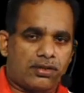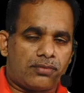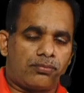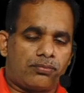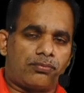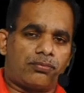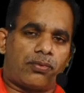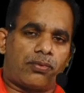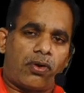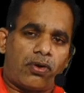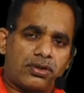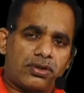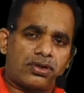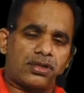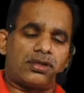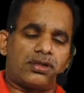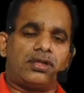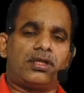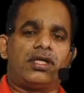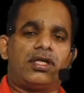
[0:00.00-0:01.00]
both
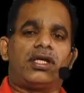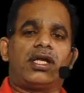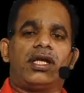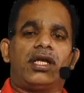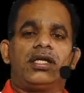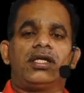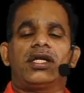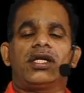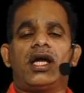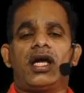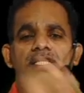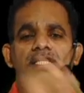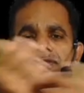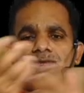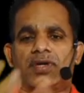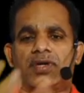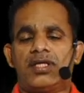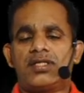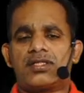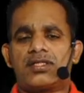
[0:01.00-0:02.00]
in India as
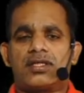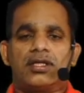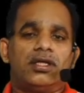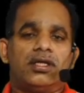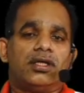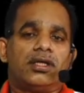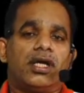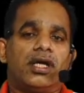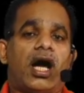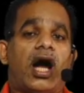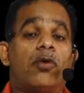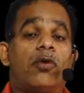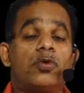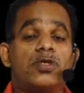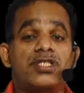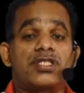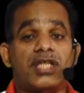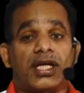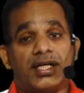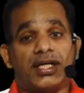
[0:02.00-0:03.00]
well as
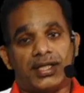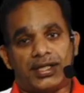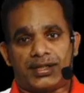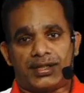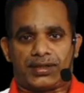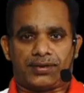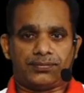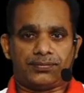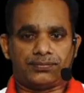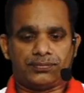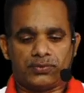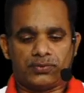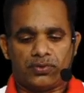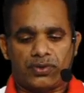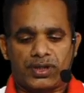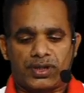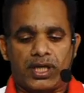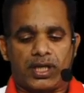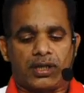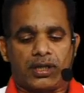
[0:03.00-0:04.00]
outside India.
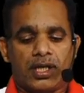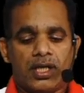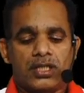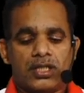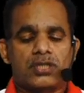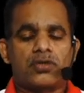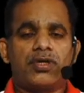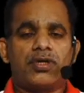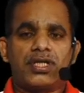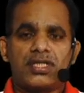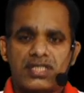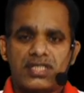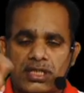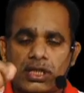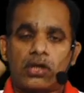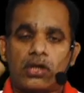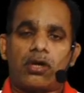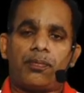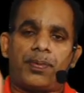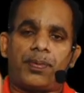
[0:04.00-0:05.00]
Okay, so it is
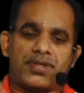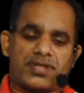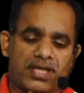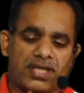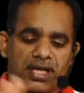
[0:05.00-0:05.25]
0%